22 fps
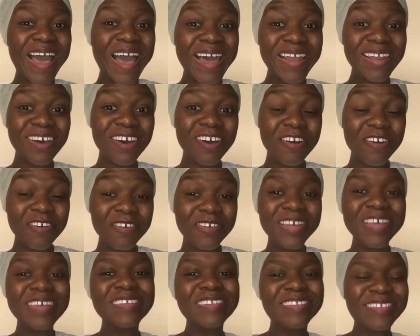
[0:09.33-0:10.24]
Hello,
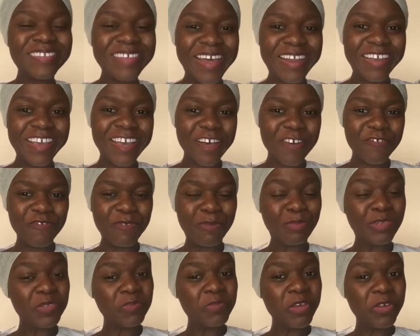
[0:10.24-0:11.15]
it's Saliha from
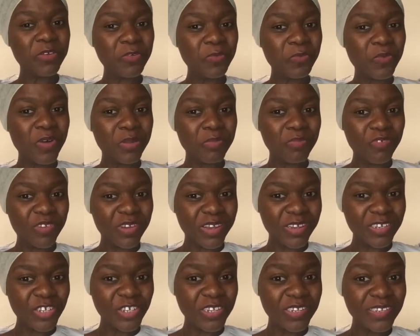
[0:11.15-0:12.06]
Spoken World
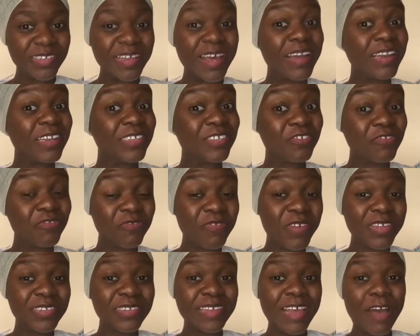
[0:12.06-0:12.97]
Productions, and it's
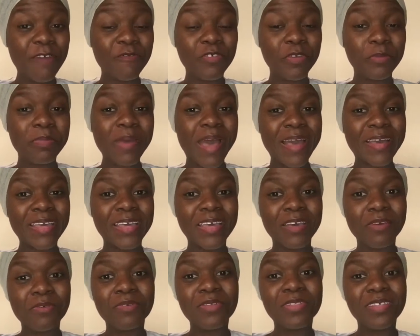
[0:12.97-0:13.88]
great to have you back
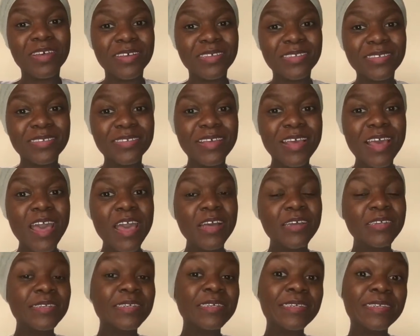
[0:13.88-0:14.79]
here with us.
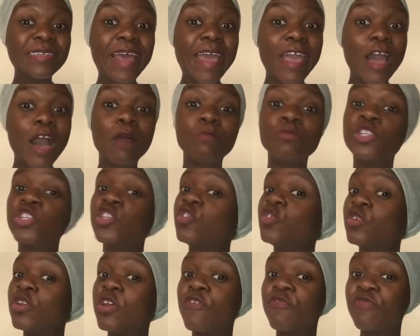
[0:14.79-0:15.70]
Today I'm just
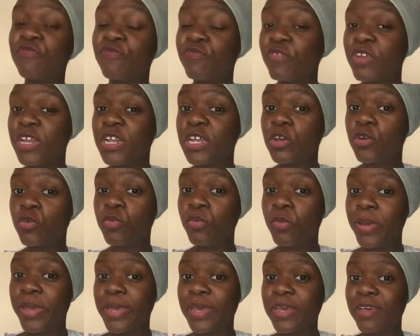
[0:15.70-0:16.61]
doing a really
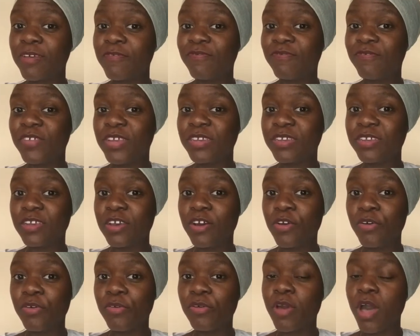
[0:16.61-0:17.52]
quick
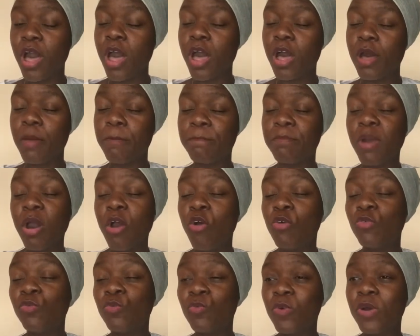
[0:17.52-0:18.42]
video on
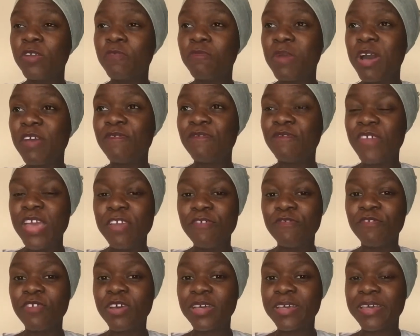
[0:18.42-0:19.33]
one of my
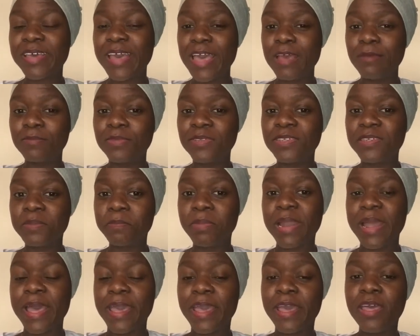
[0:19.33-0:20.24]
favorite games to
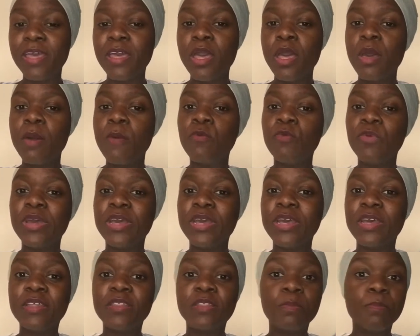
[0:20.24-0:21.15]
play
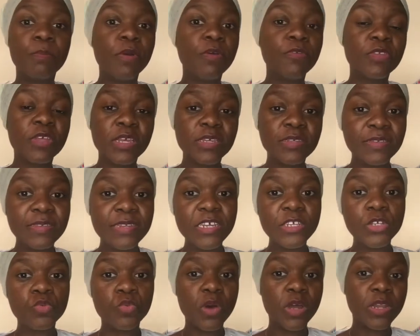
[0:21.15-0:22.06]
with both Key
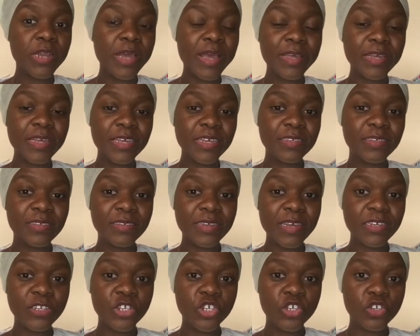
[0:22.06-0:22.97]
Stage 1 and Key
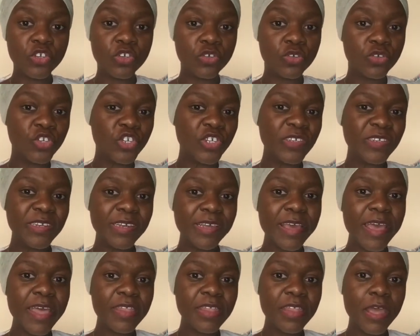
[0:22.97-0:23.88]
Stage 2, just to
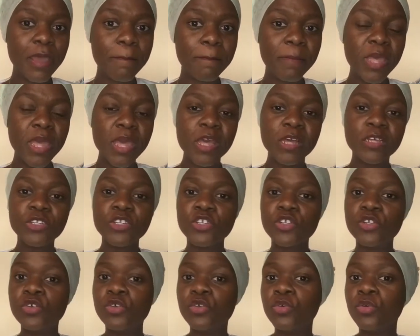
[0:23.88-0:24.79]
get them
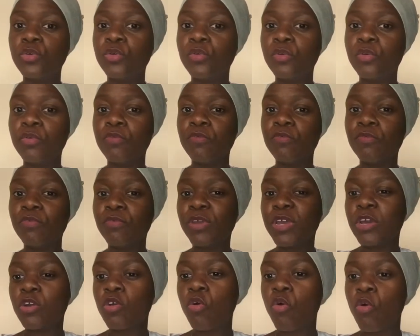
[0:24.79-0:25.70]
to
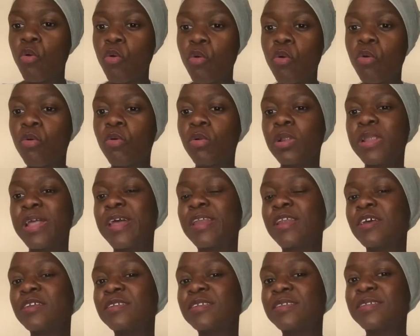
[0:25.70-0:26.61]
recall and
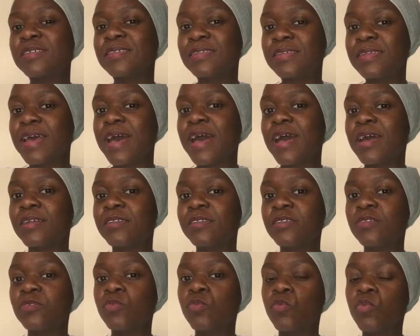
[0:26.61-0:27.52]
understand
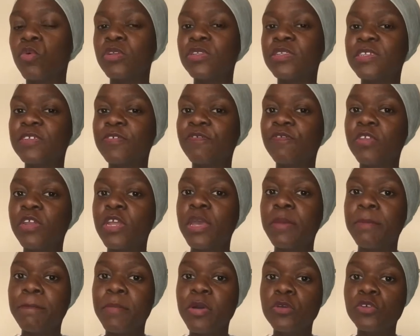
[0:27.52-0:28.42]
what different
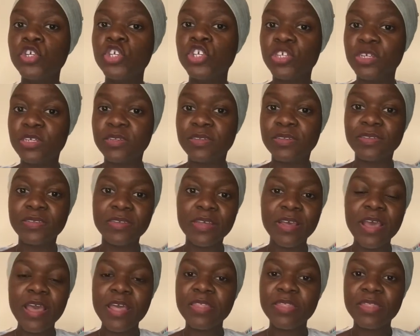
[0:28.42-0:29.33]
emotions
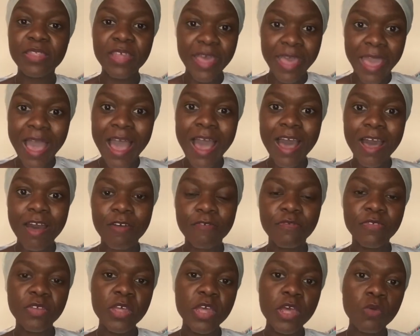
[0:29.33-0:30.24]
they have,
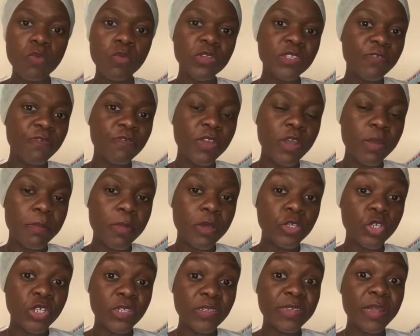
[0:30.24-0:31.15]
what different
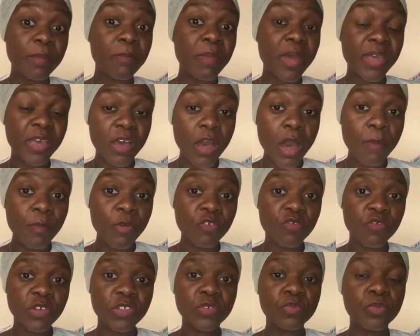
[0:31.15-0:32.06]
emotions they may come
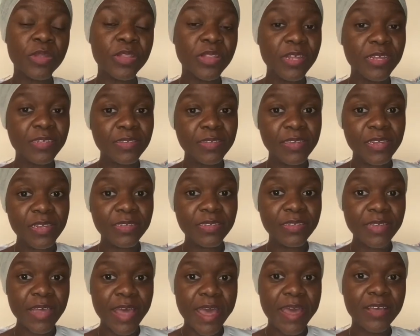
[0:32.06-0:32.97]
across when they see a
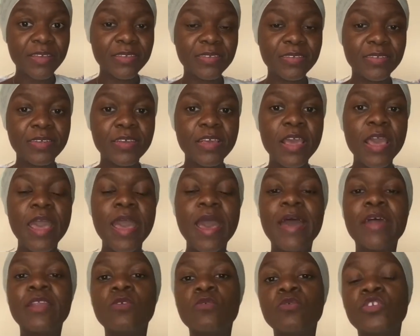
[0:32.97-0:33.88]
text,
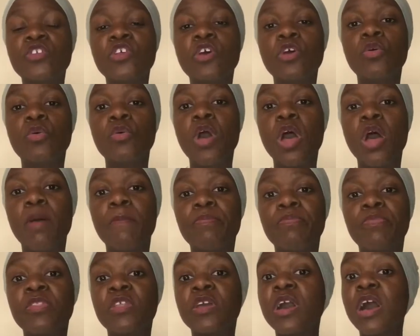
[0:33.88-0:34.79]
and also
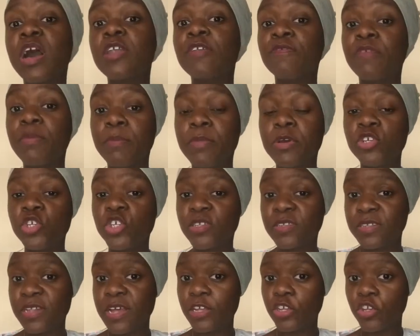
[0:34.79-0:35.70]
the kind of emotions
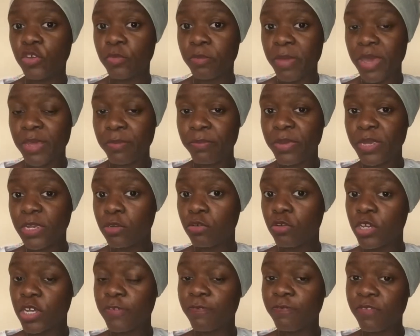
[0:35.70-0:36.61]
that you may be
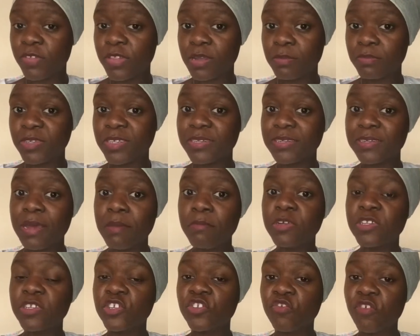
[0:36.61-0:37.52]
looking for them to
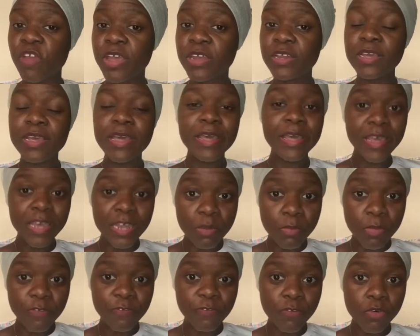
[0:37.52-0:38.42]
demonstrate in a
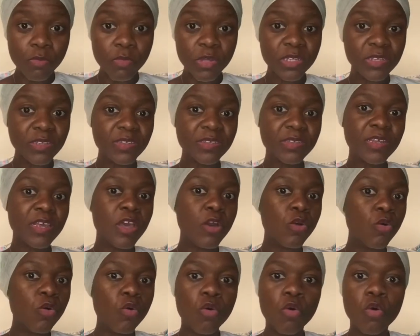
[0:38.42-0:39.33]
performance
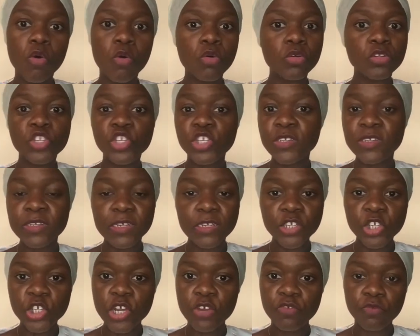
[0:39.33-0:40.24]
or just in
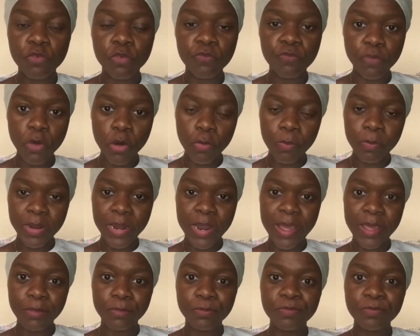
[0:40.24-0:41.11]
general role play.